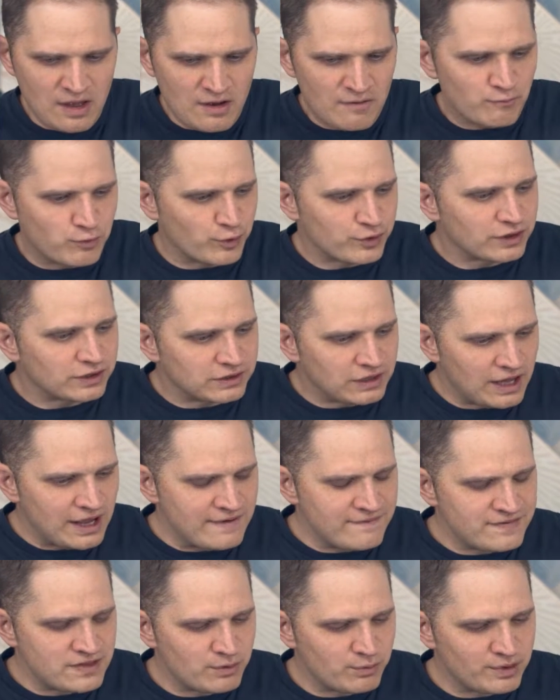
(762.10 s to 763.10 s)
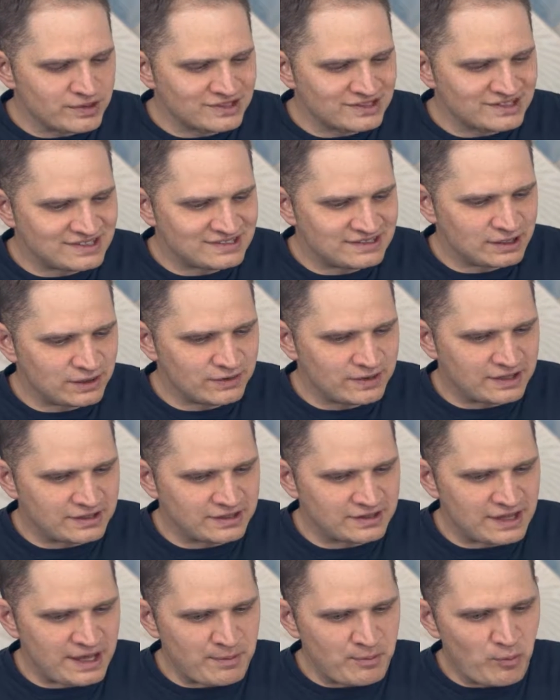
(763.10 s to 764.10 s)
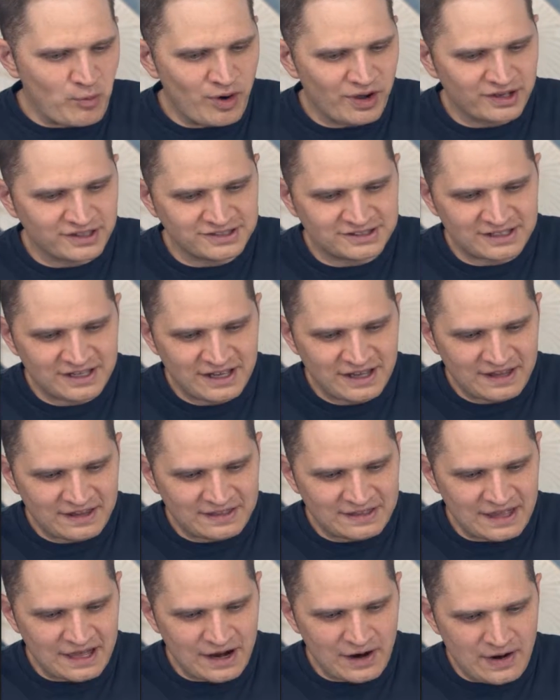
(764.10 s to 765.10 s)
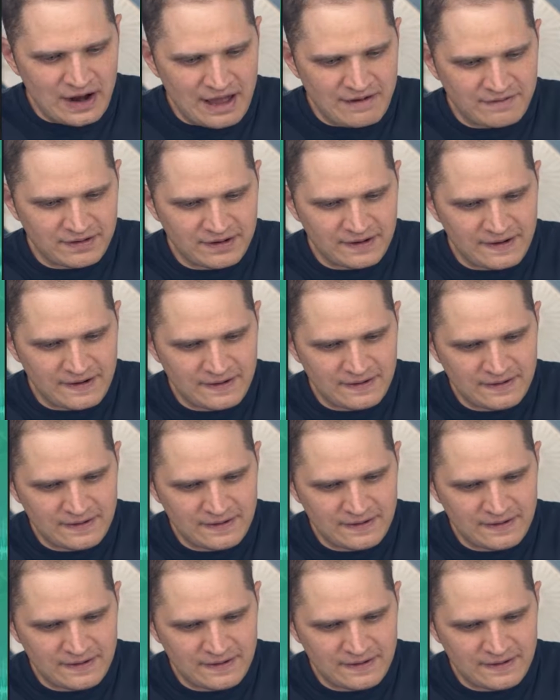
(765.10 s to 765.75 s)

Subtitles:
For the life that was instilled into them was their heaven.